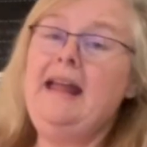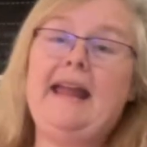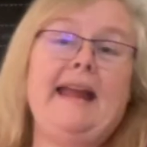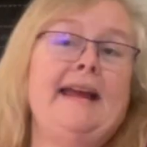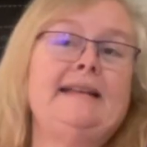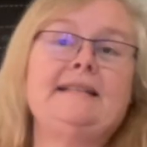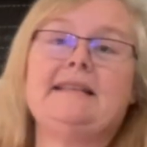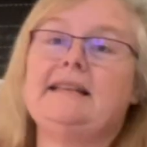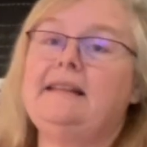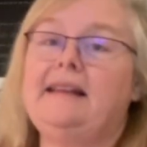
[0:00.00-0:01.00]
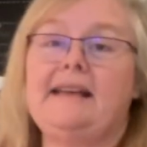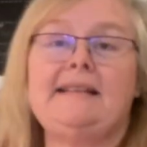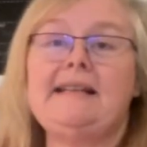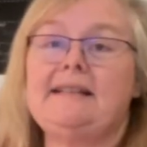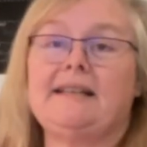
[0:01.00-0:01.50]
And that's
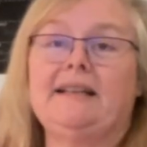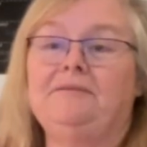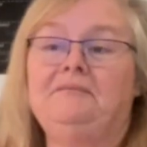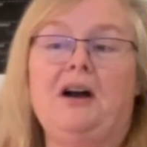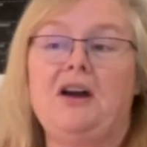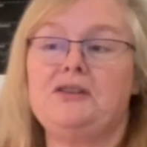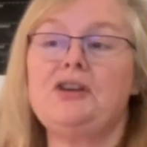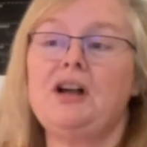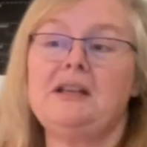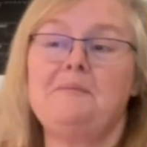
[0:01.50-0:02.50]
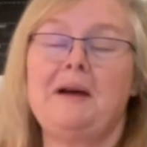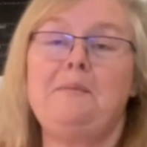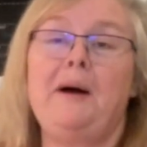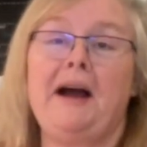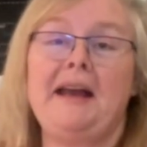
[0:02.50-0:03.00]
it. Our chocolate
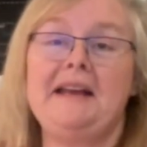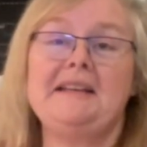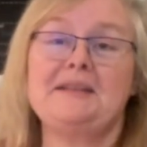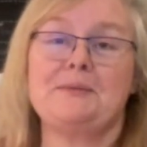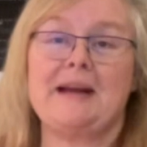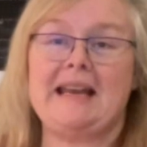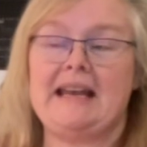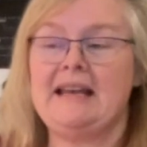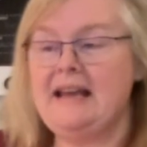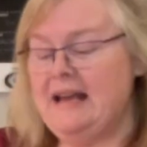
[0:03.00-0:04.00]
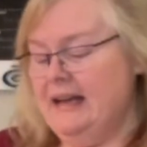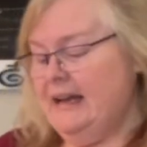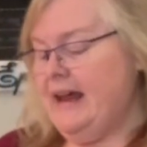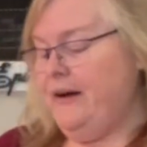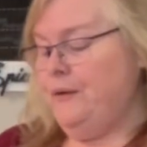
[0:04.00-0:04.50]
mud pie is ready.
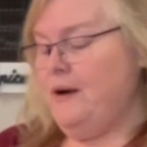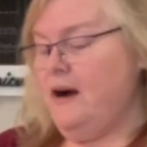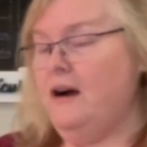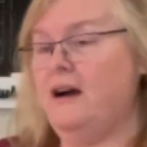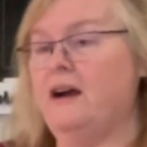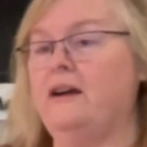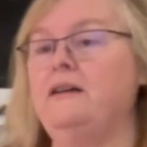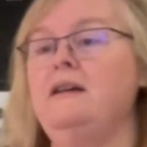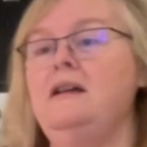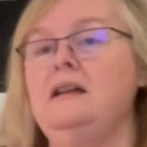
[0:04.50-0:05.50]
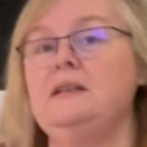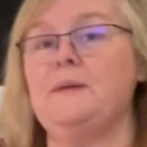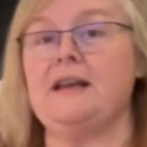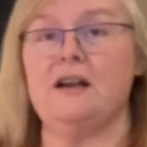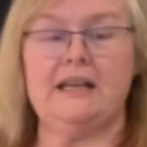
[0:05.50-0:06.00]
Now our
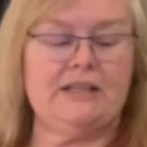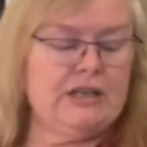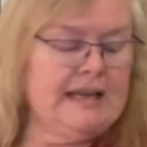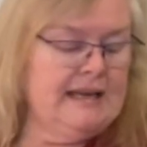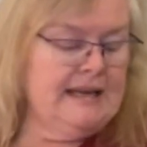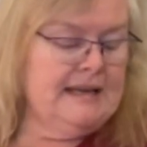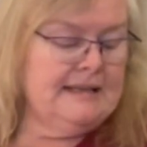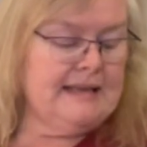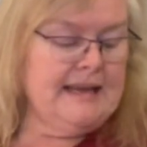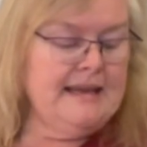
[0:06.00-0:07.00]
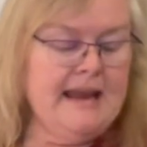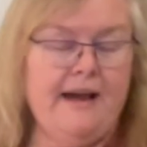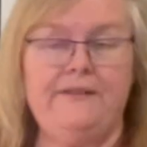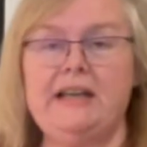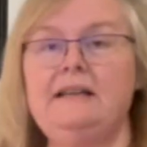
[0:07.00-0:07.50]
sweet garlic chicken is in the
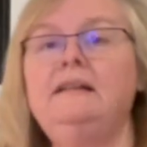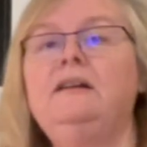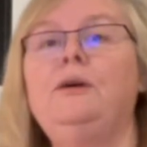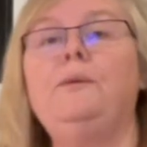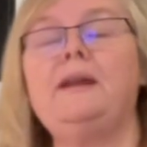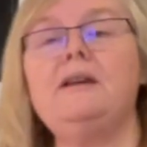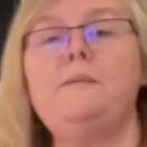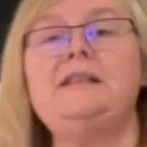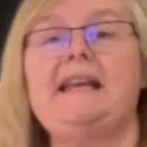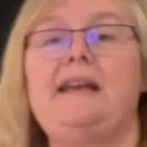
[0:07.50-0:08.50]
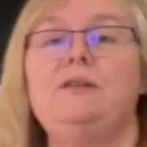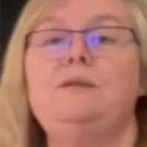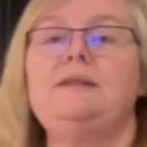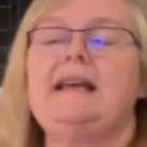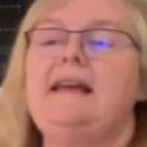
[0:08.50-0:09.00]
oven with our
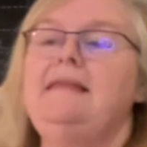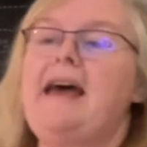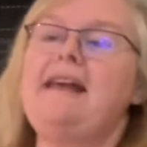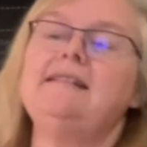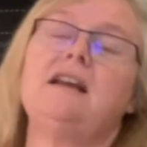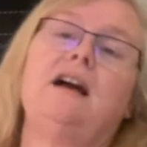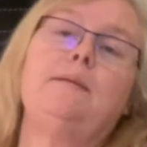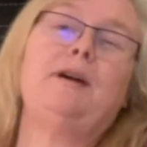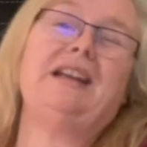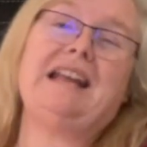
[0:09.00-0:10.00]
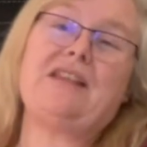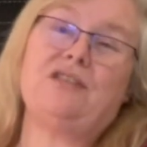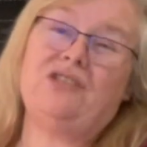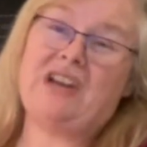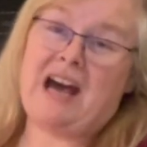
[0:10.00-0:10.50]
potatoes, and that's got about another
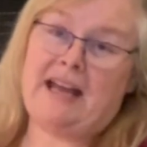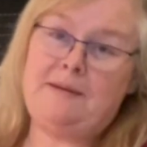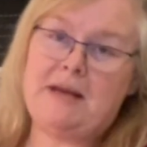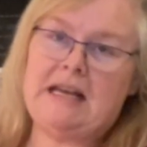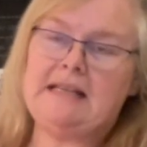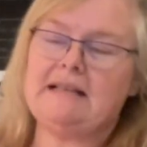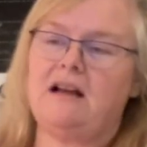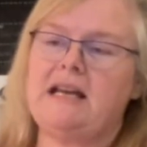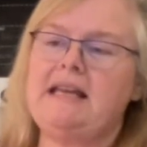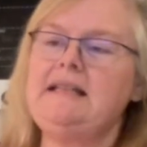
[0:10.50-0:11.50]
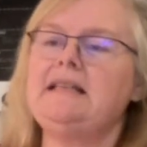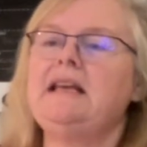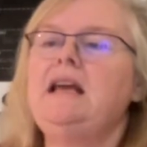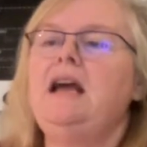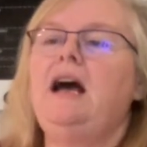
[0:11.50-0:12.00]
9 minutes on it.
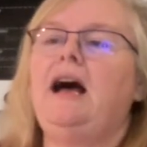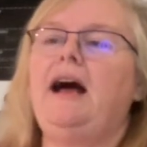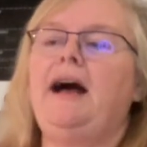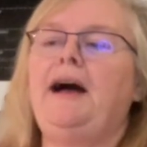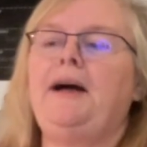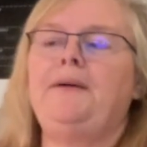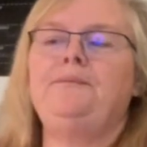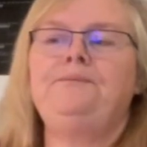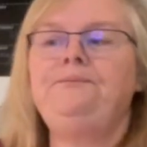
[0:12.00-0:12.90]
Yeah,